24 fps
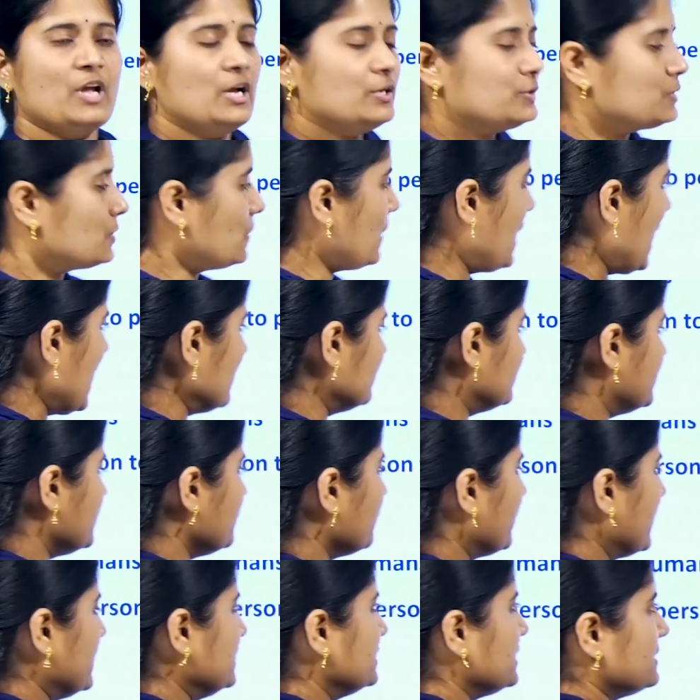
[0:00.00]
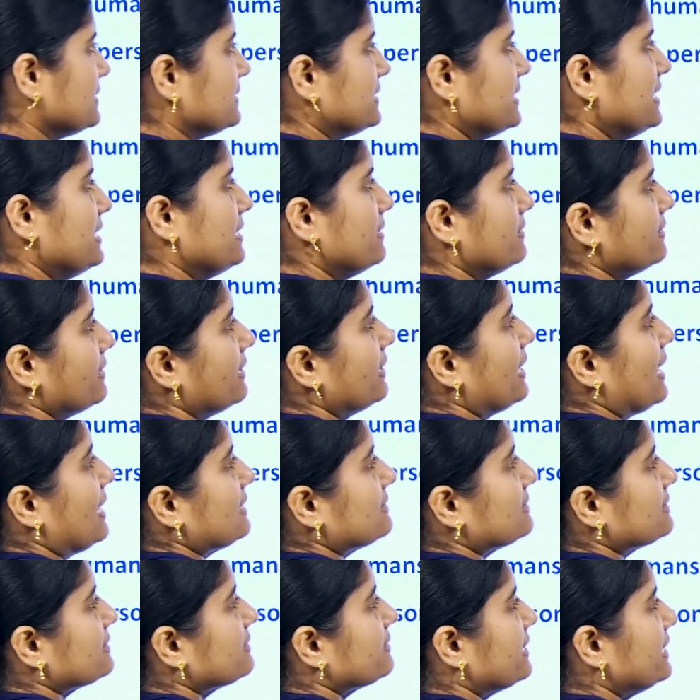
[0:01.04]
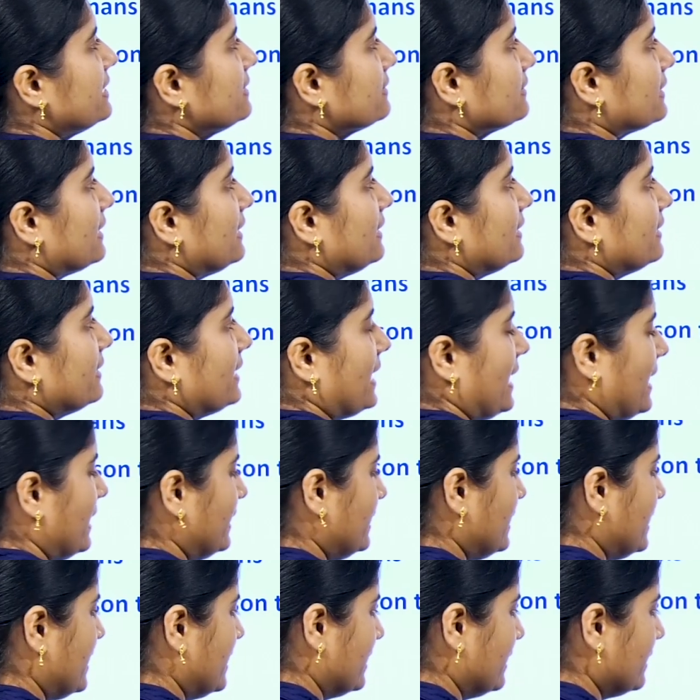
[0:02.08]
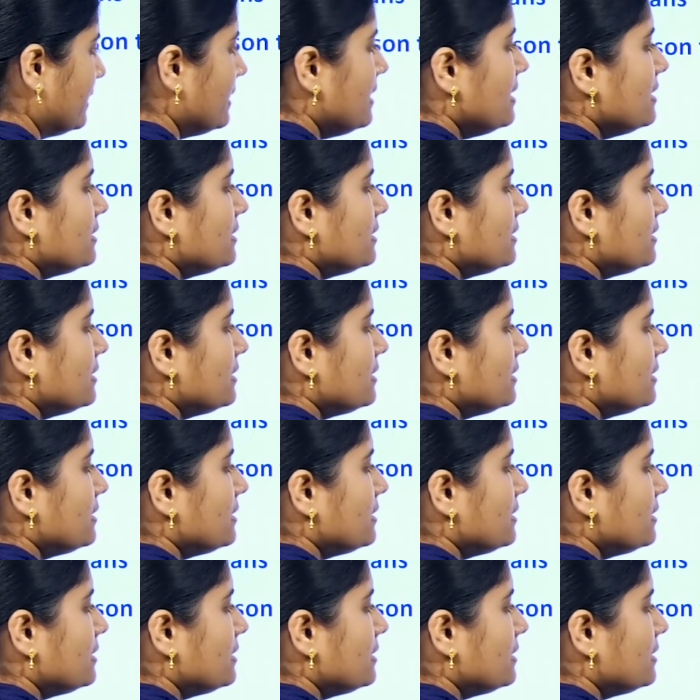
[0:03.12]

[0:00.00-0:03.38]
So as you can just see here as a green color head here,